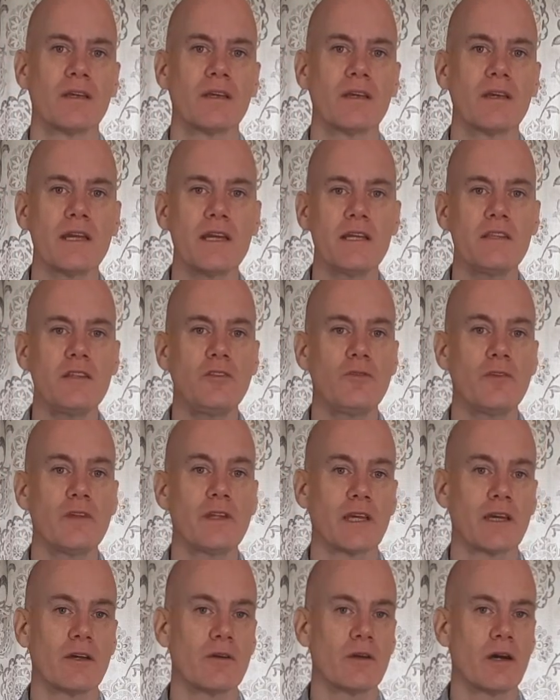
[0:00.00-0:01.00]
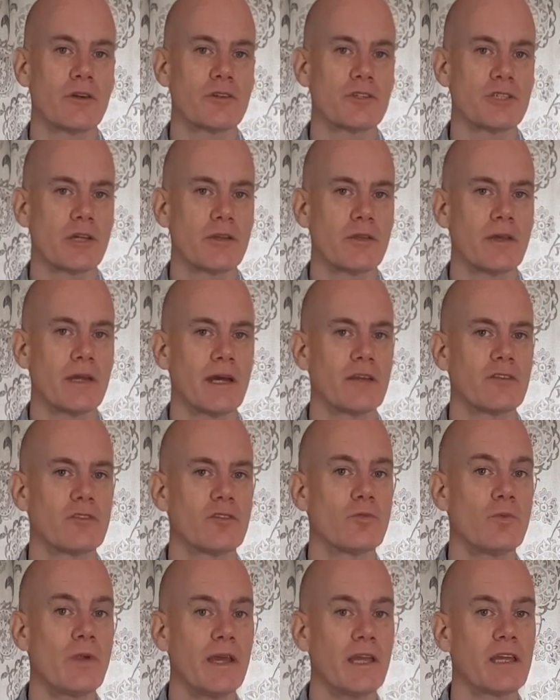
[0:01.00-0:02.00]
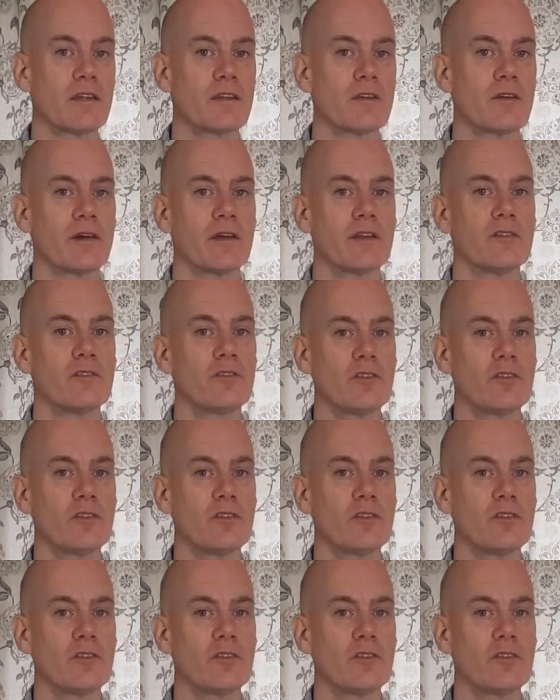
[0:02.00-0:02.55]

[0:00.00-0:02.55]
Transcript: In this video, I'll show you how to recognize